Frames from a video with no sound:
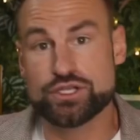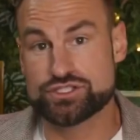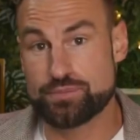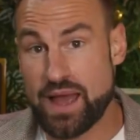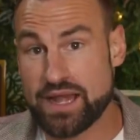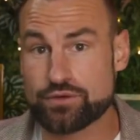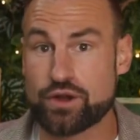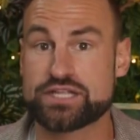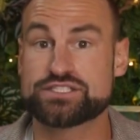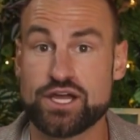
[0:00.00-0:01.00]
so
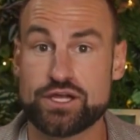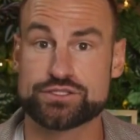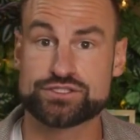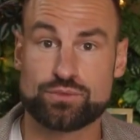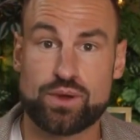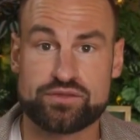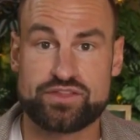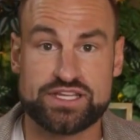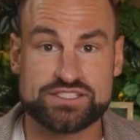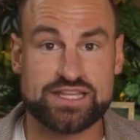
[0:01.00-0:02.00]
Panerai turned to one of the
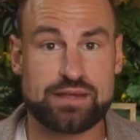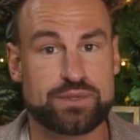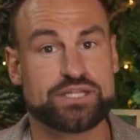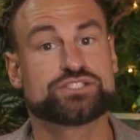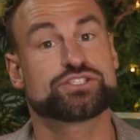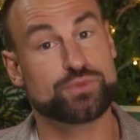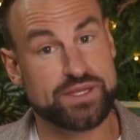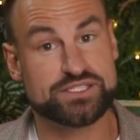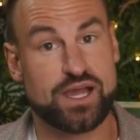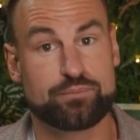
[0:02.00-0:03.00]
established
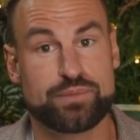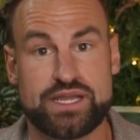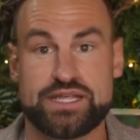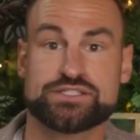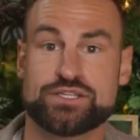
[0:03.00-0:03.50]
Swiss companies